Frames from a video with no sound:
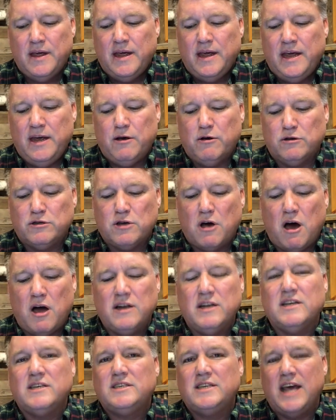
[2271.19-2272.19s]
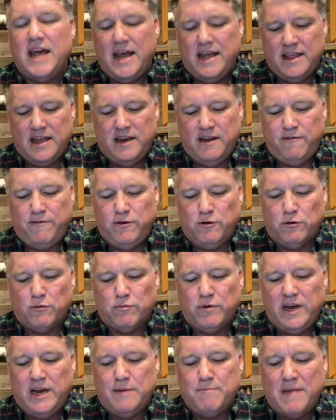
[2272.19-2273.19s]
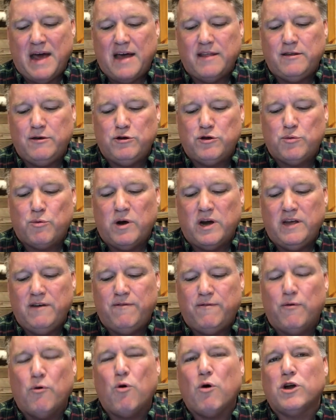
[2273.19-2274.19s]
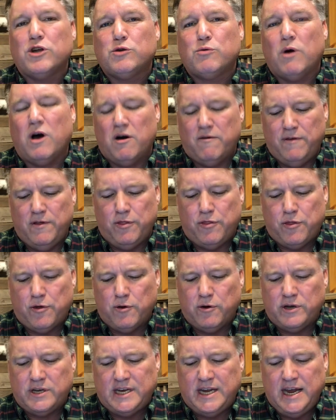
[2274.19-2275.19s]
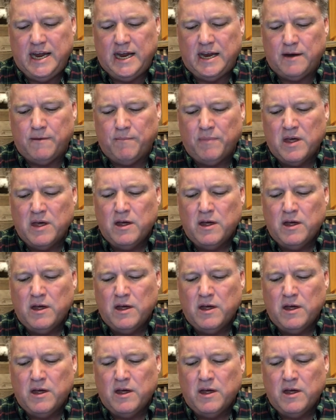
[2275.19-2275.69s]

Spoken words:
He goes on to say that if you'll read Matthew 24, 12 and 13,